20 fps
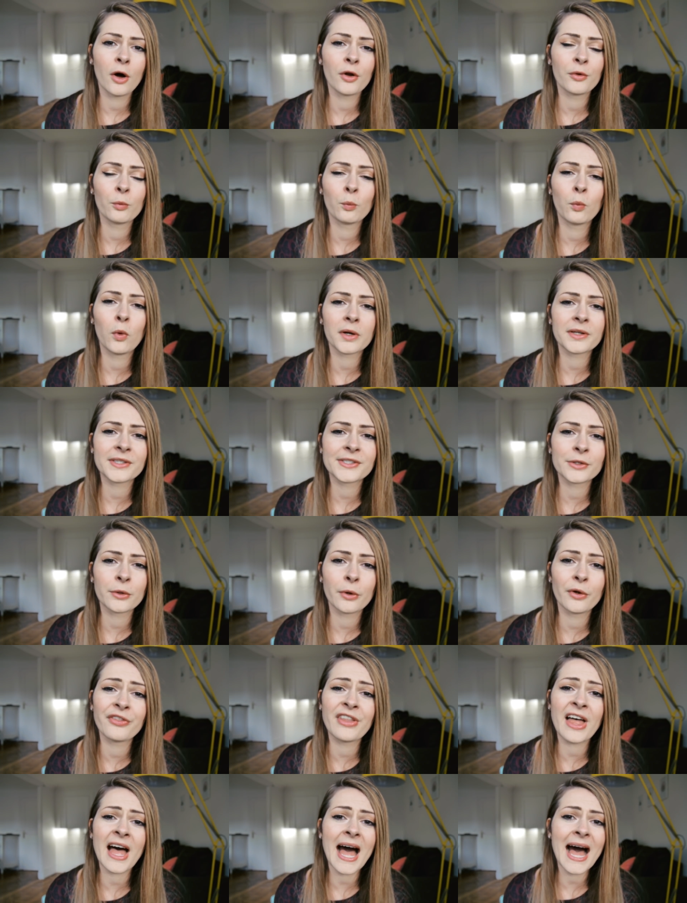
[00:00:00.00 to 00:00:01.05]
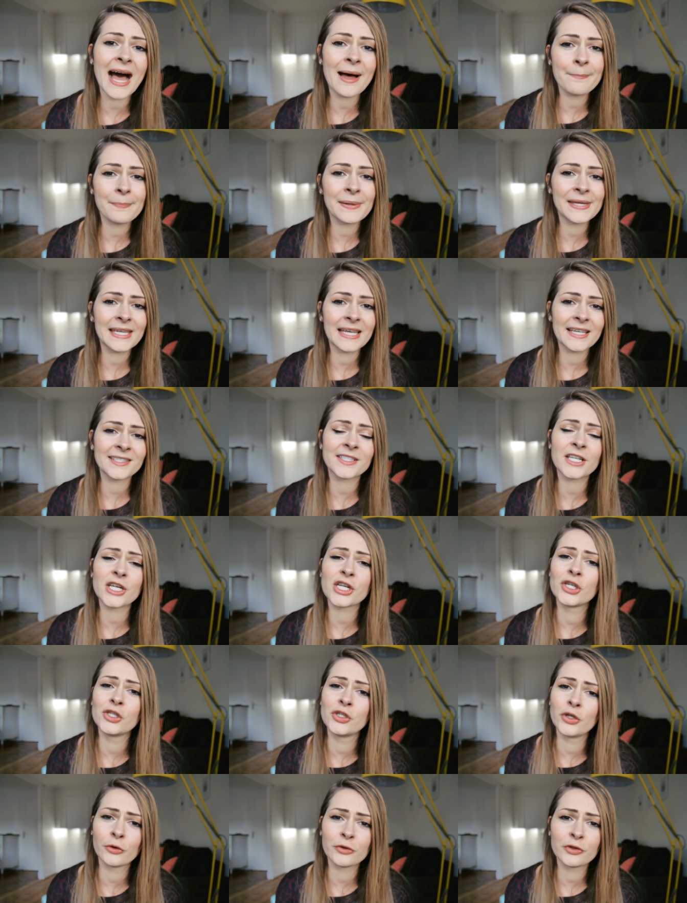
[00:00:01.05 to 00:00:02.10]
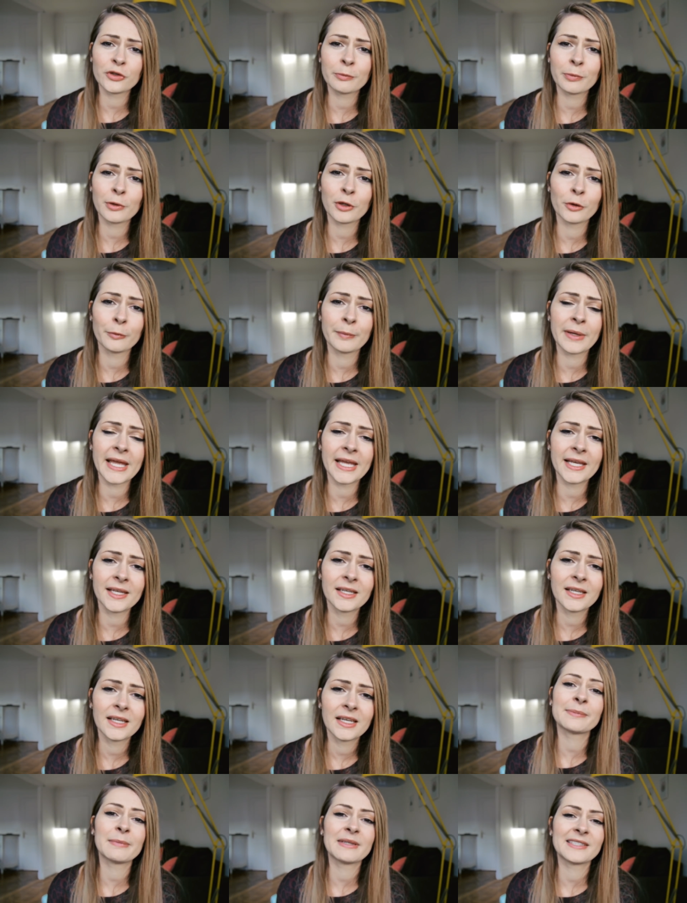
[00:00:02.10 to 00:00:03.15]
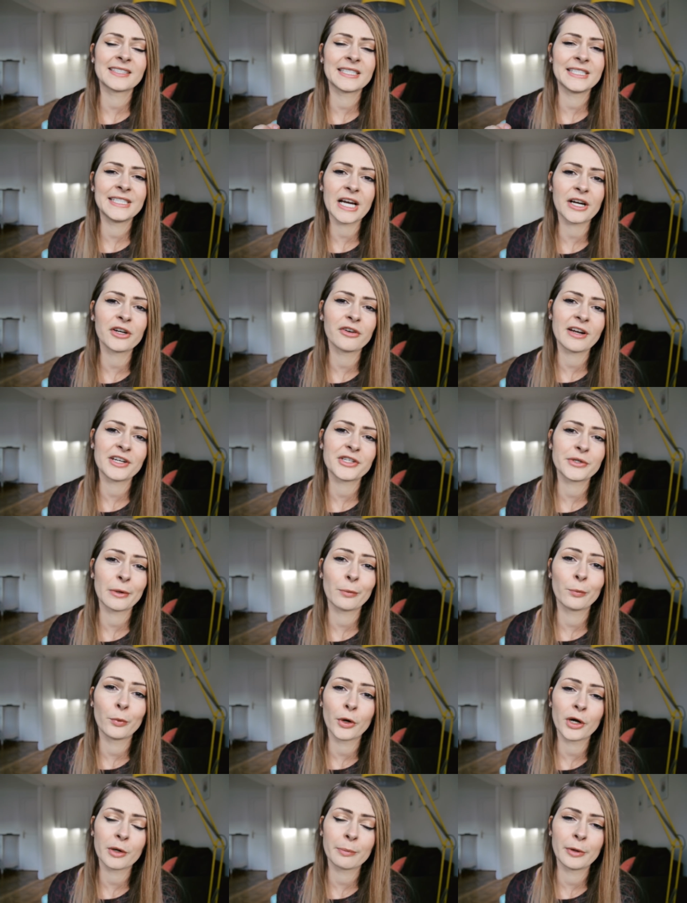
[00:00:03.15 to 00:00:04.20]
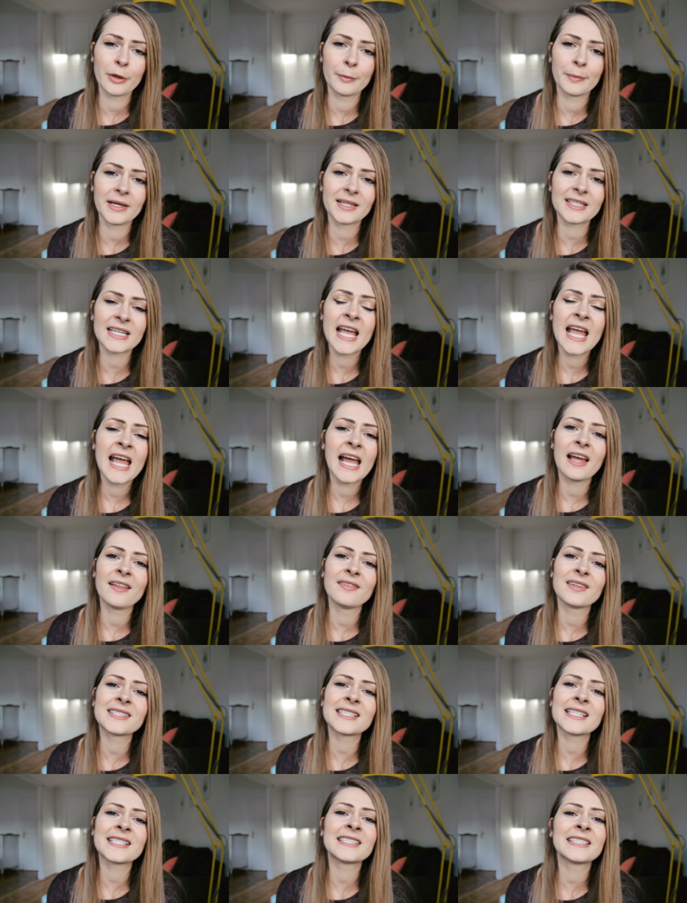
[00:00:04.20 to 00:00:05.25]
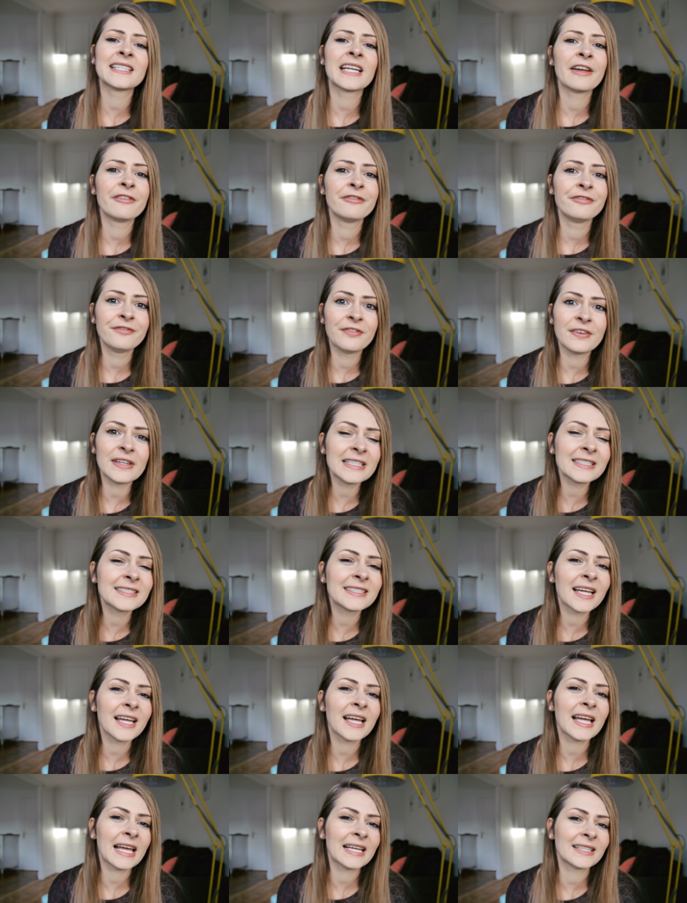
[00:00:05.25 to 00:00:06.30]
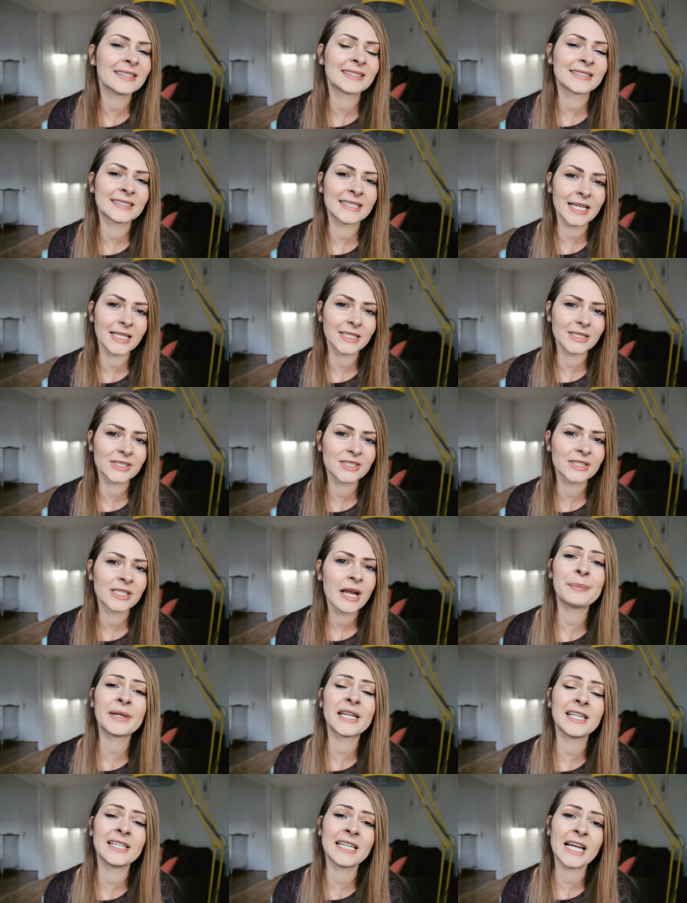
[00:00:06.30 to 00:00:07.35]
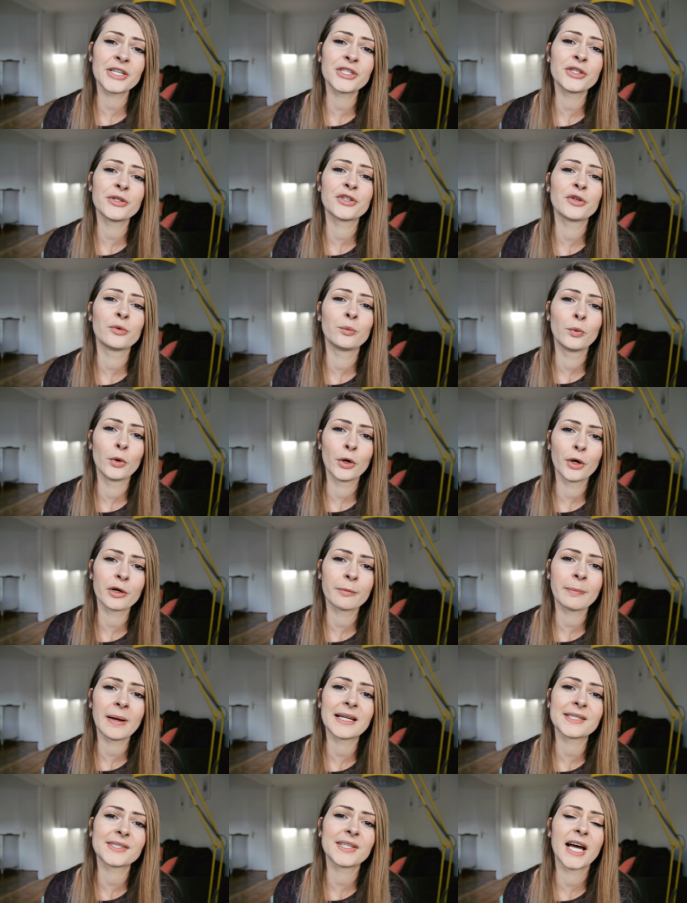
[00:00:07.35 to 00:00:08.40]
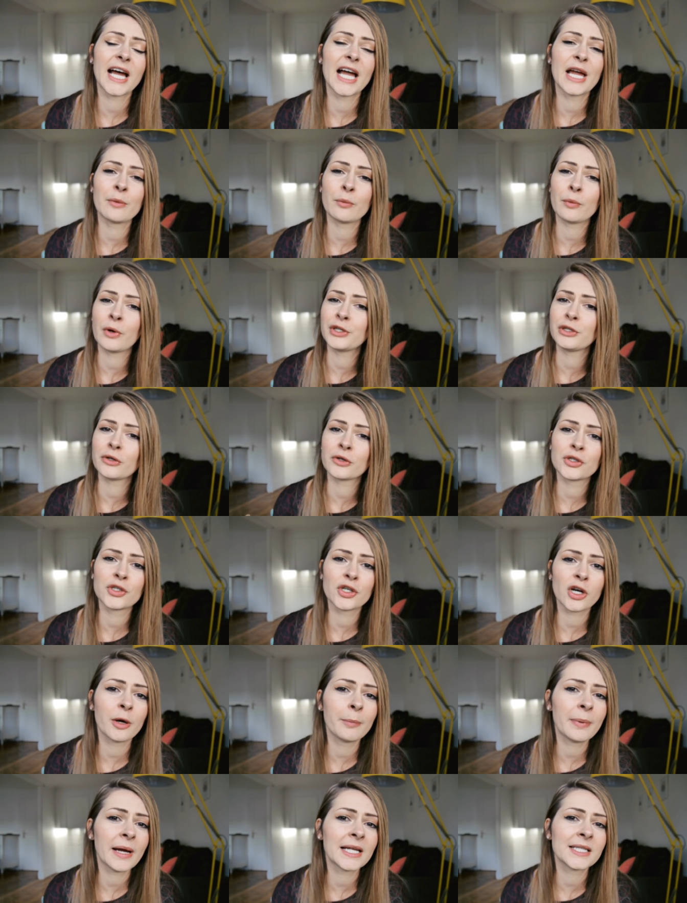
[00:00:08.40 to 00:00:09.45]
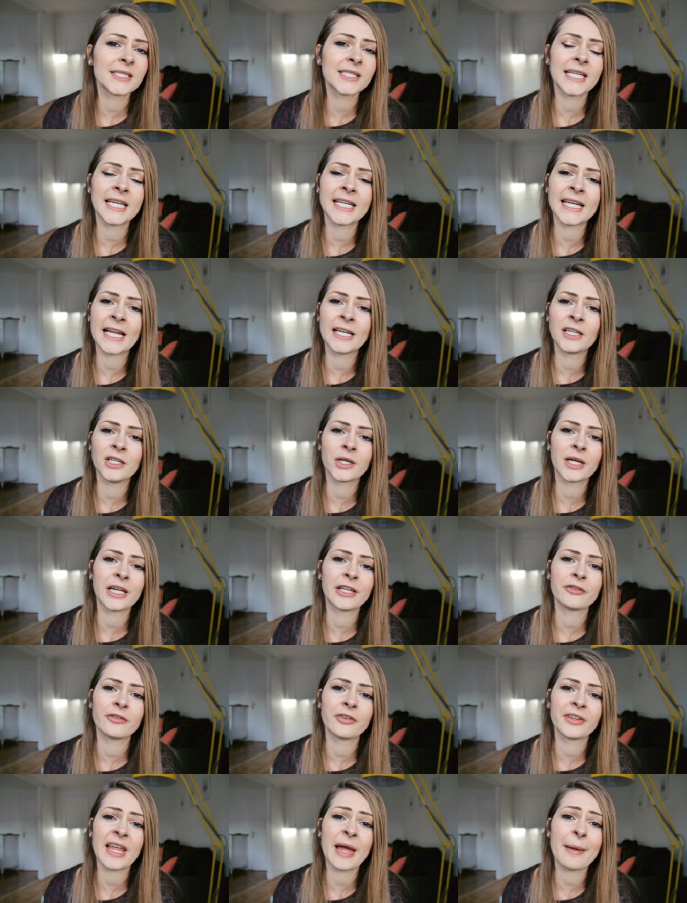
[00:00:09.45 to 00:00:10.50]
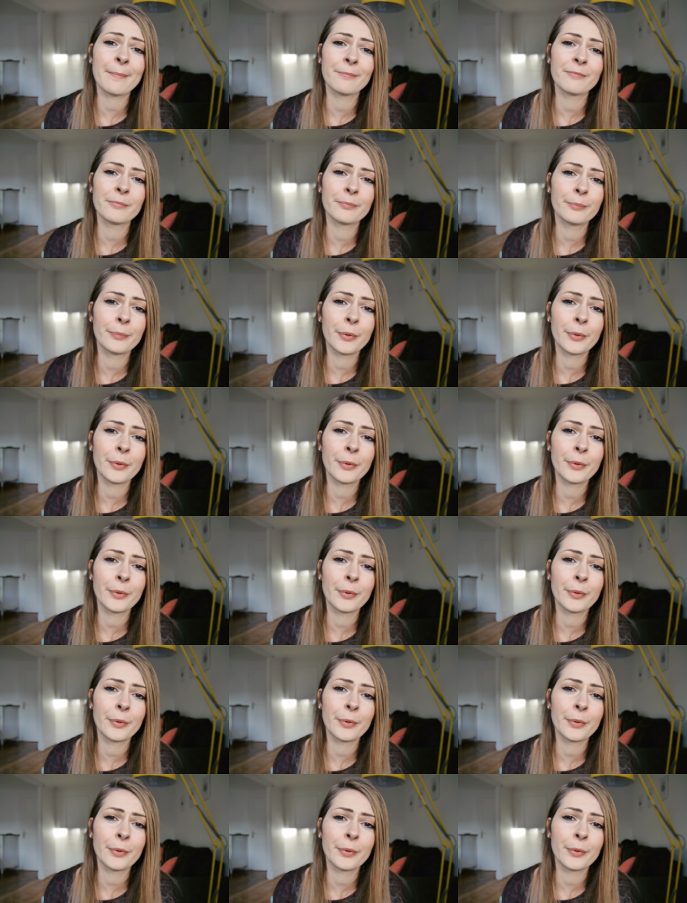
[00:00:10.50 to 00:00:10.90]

on what is called the APS Jeune Diplômé. This means the Young Graduate Work Permit, and this isn't a visa as such, but it allows you to work part time while you're job hunting and looking for that